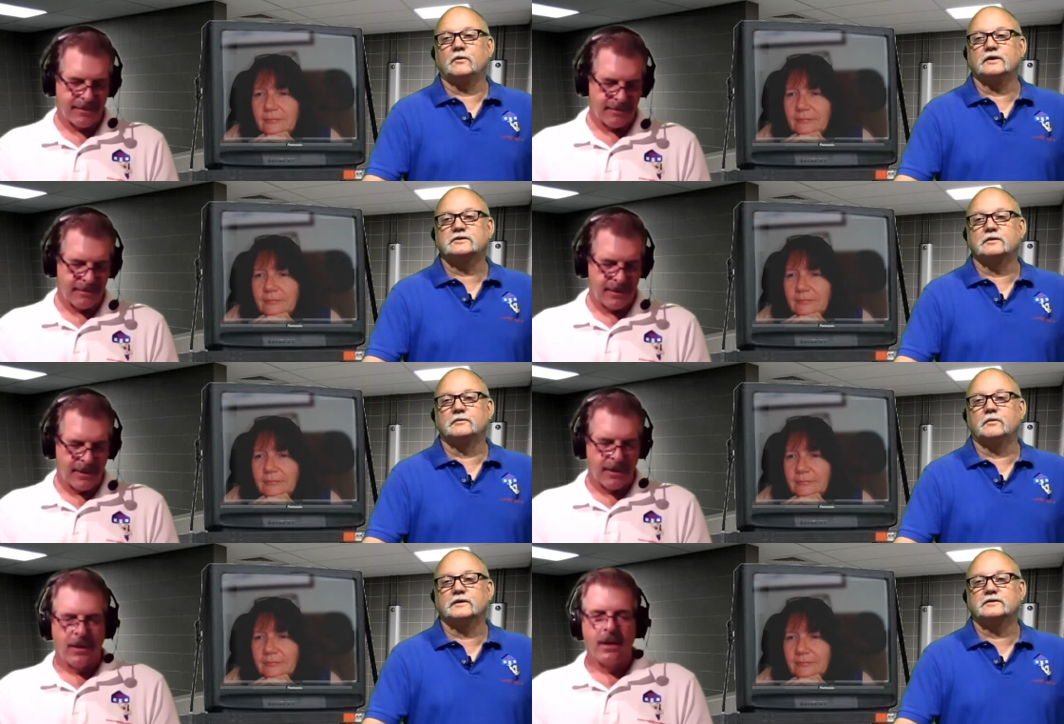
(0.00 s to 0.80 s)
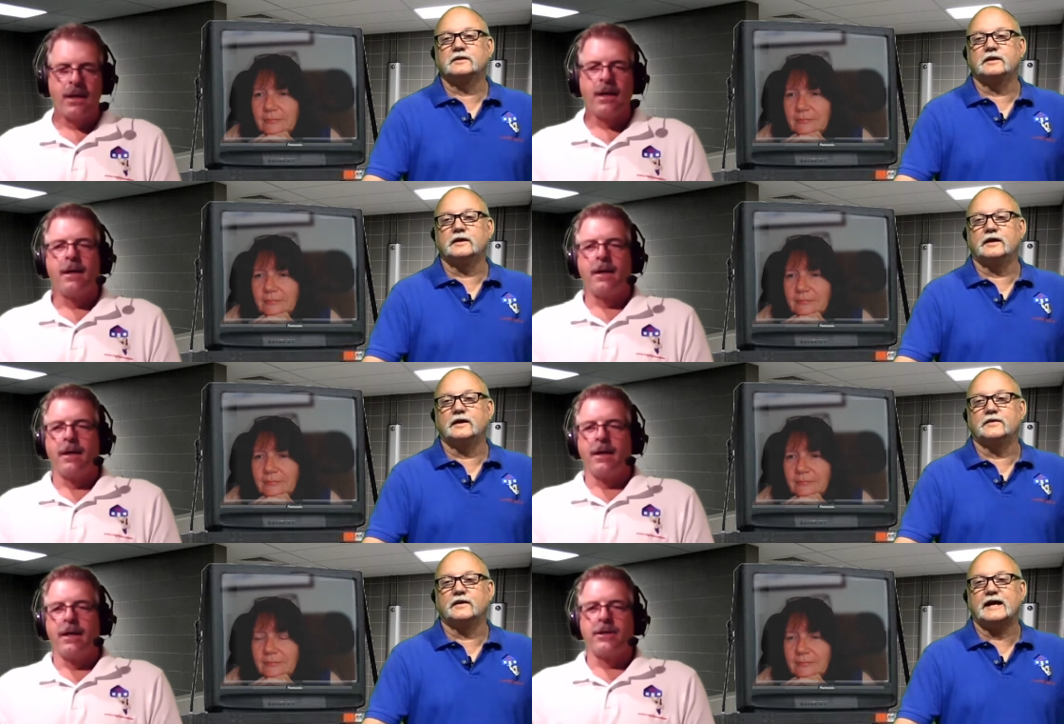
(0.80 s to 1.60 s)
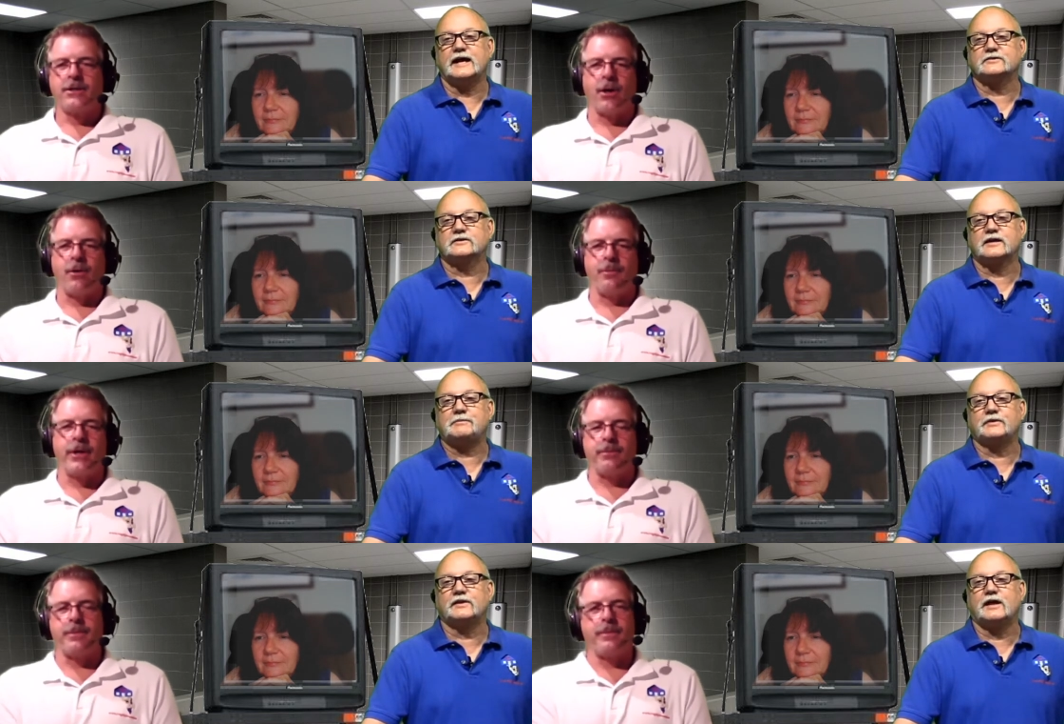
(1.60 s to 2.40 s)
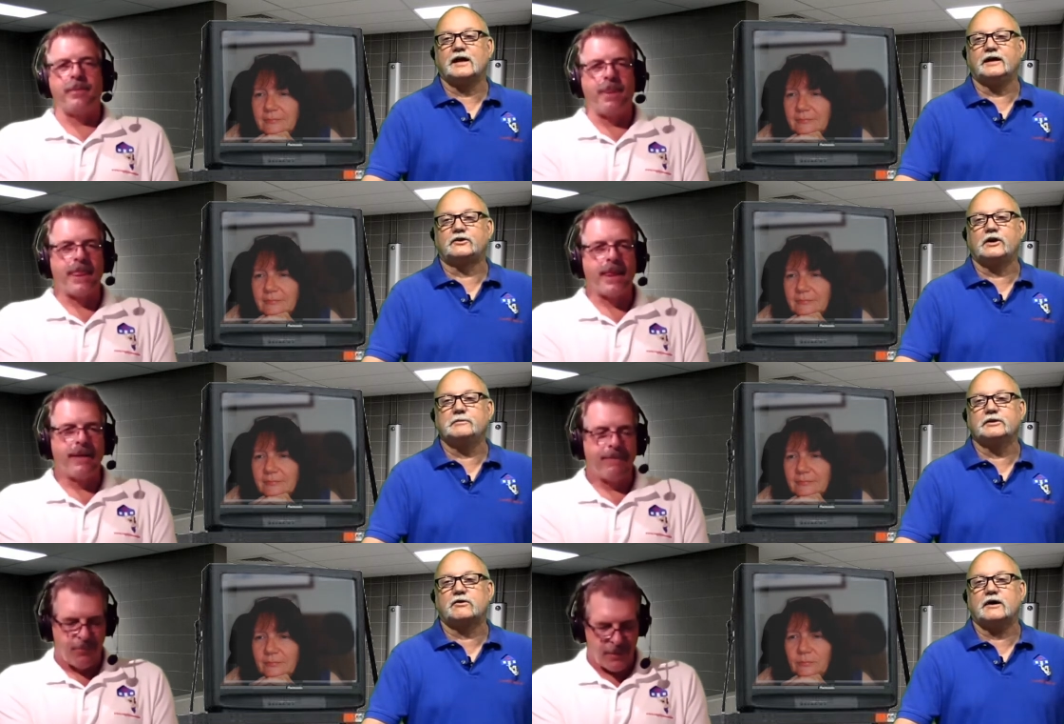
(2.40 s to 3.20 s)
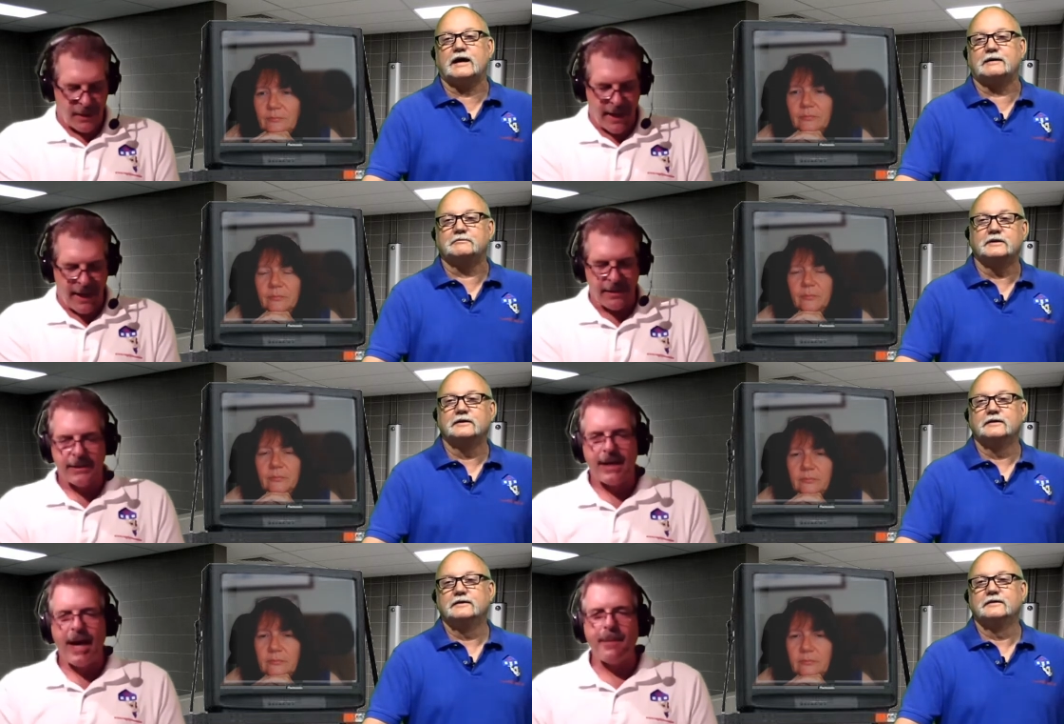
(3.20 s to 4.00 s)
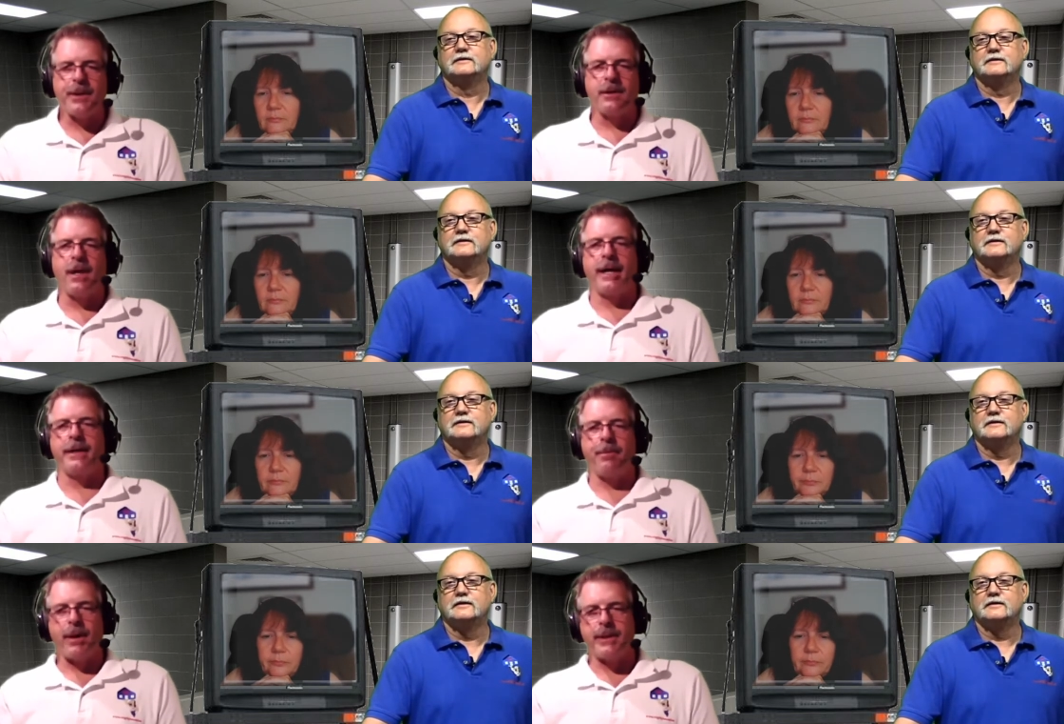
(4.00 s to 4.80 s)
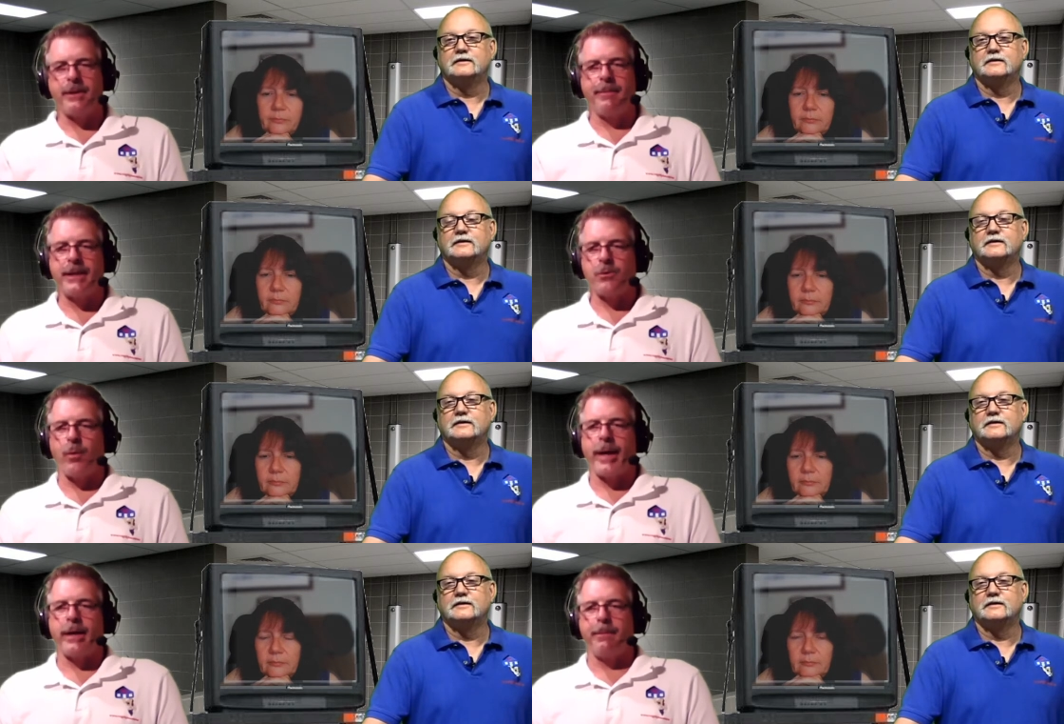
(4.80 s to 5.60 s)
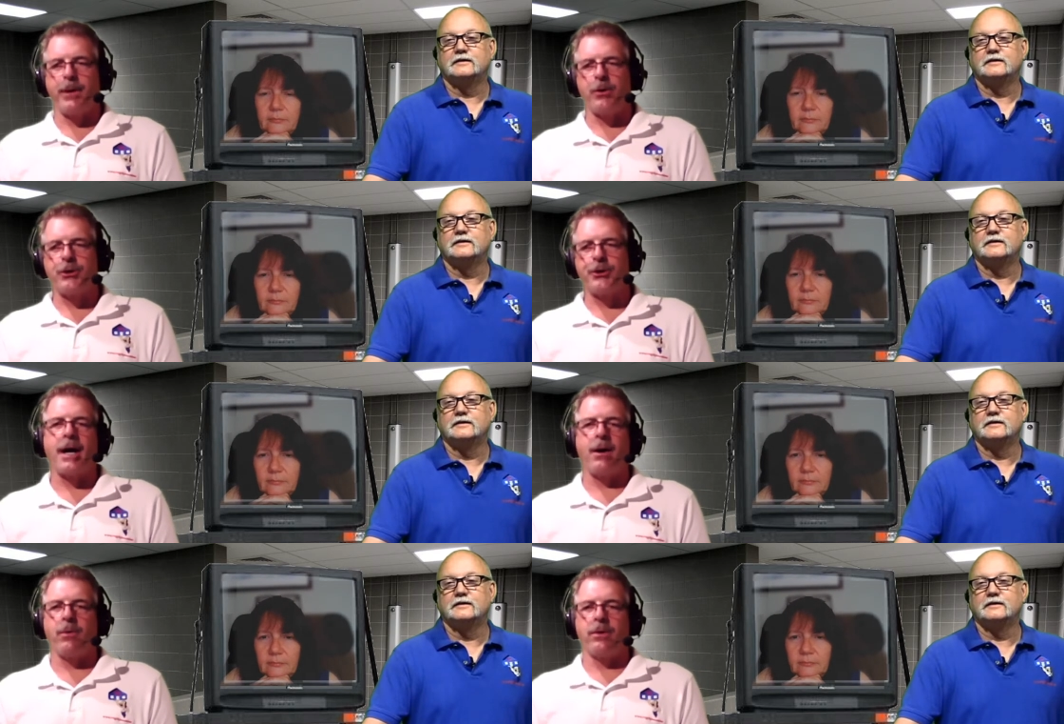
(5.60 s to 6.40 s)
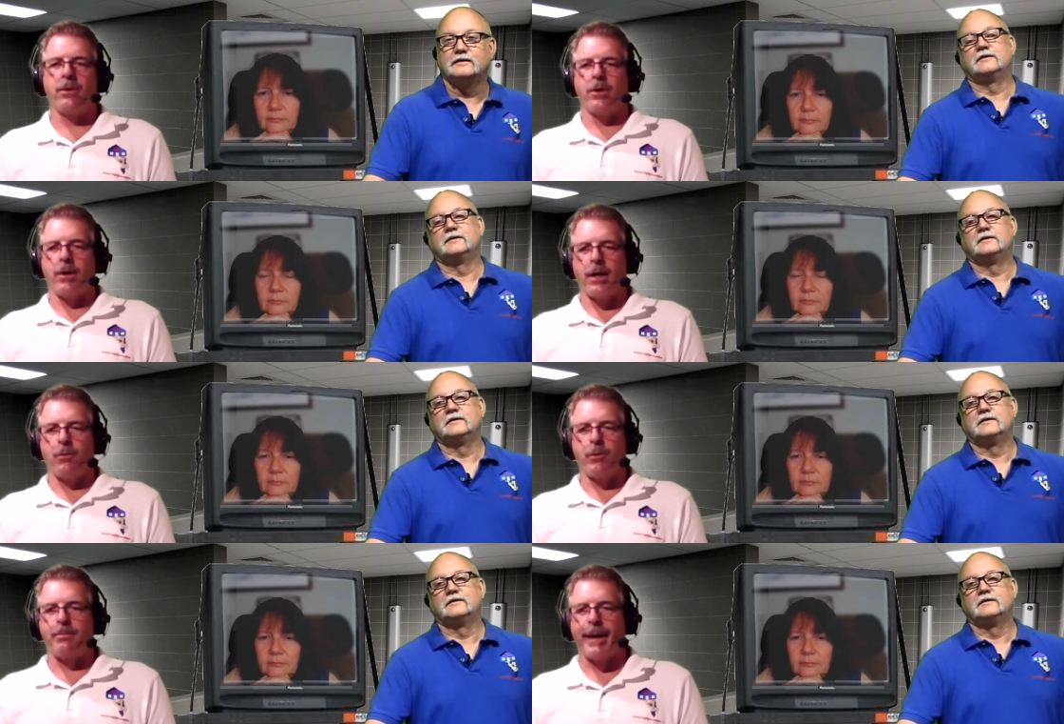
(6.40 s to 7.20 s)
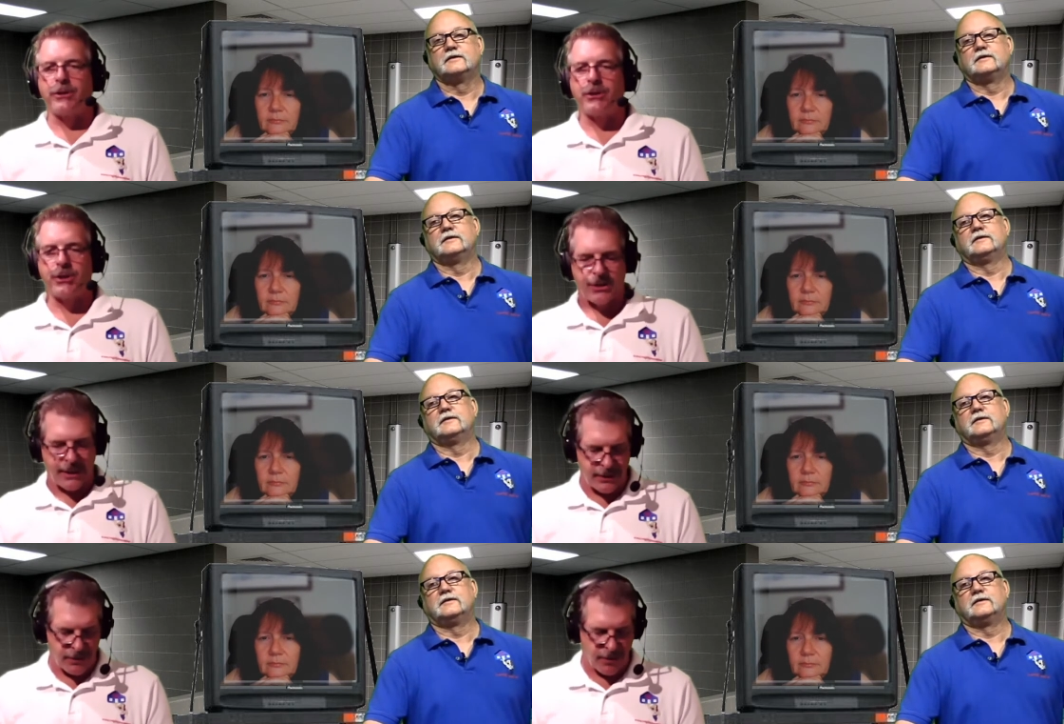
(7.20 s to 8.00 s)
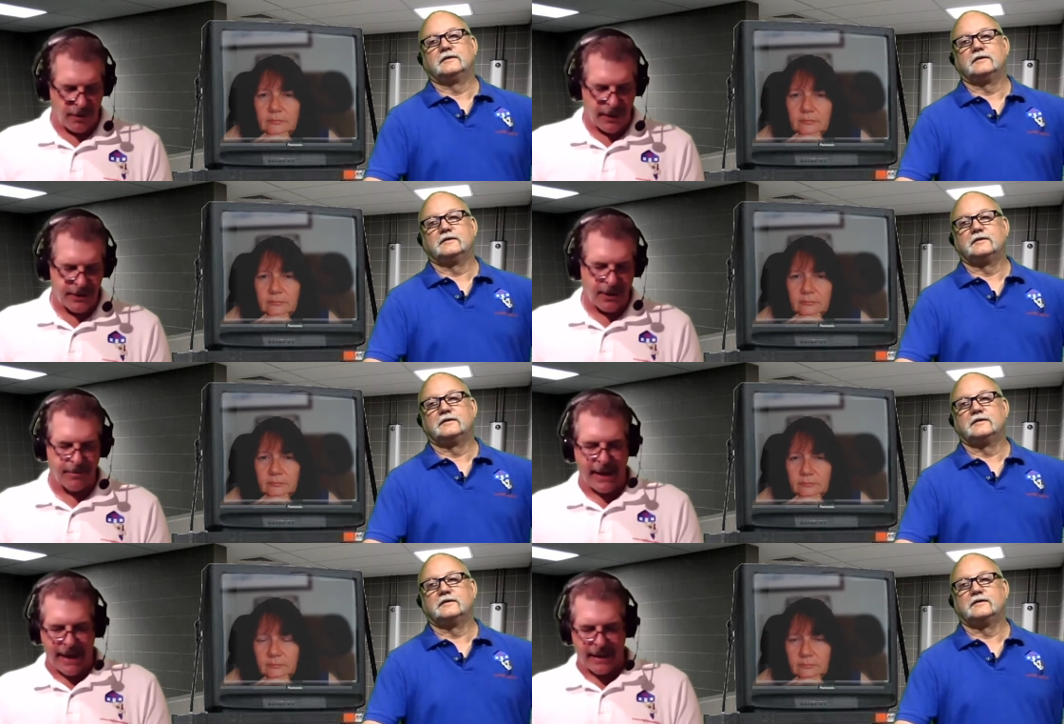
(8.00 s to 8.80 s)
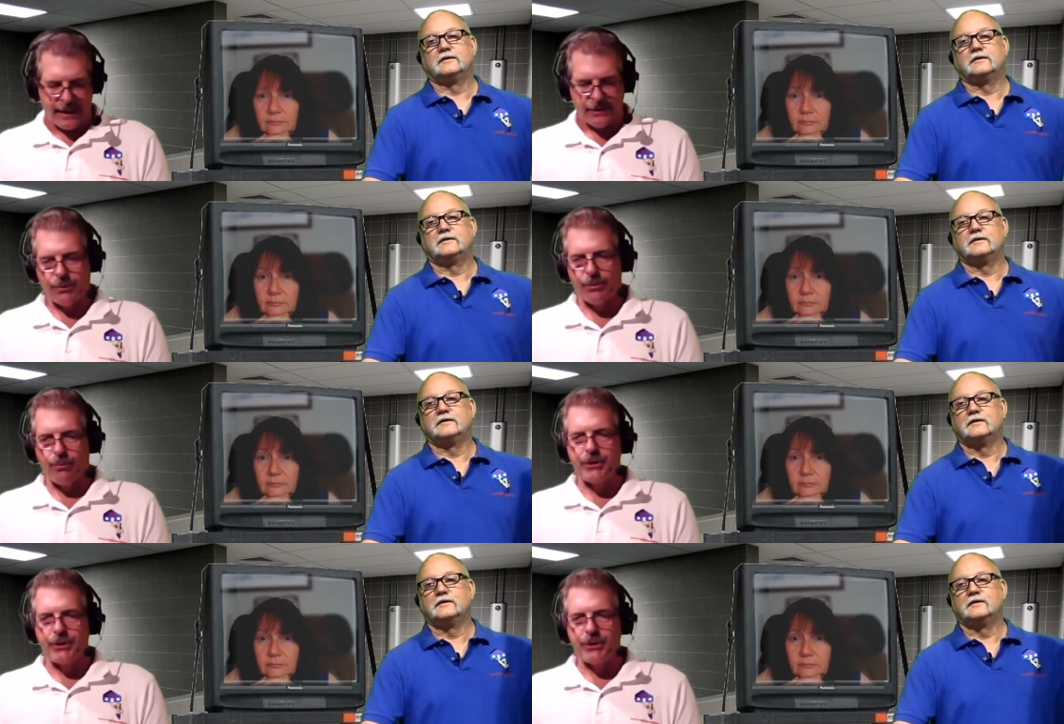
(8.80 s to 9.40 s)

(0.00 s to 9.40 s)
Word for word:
Speaker 1: your what's the what's the uh, the last so top of the line cream of the crop? Yeah,
Speaker 2: the top of the line, probably the best way to build a shower uh, with benches, seats, or a tub deck is with